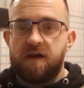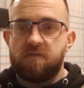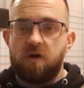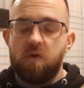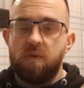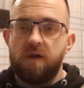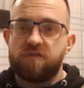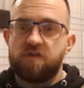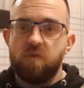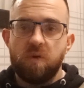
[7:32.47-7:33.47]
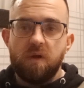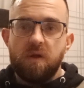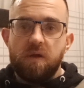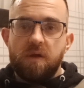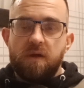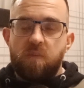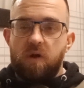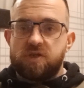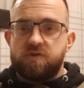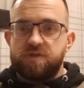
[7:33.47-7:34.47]
I've got a
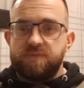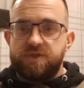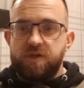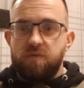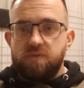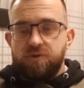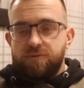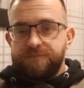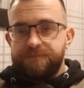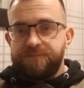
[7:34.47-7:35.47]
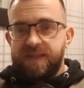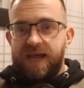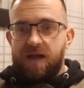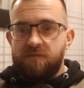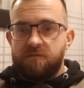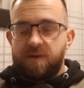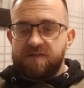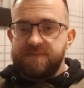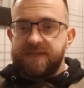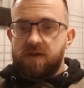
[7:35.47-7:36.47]
works Christmas due, so I've
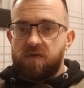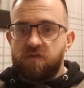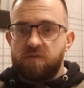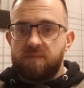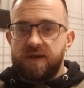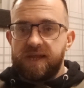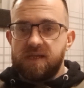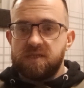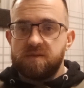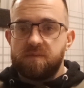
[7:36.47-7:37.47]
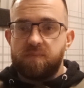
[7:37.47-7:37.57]
passed my ticket on to somebody else.